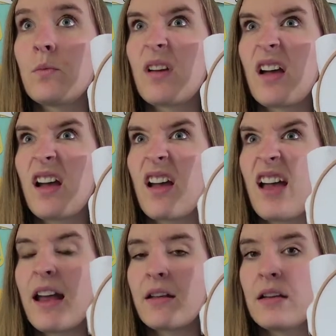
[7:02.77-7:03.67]

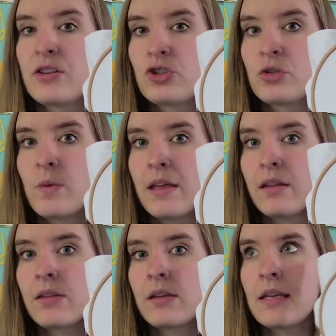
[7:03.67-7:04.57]
had an issue
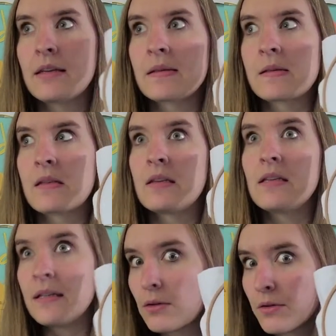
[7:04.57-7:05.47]
with is the
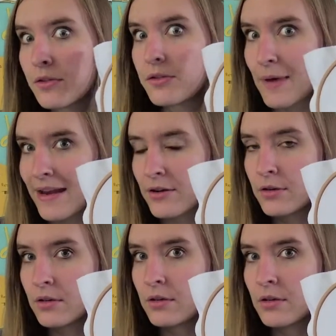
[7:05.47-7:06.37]
needle
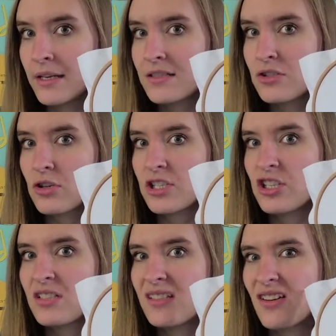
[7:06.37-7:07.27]
threader
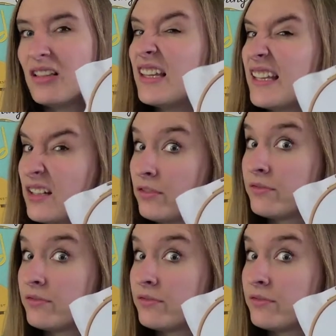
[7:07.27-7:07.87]
instructions are a little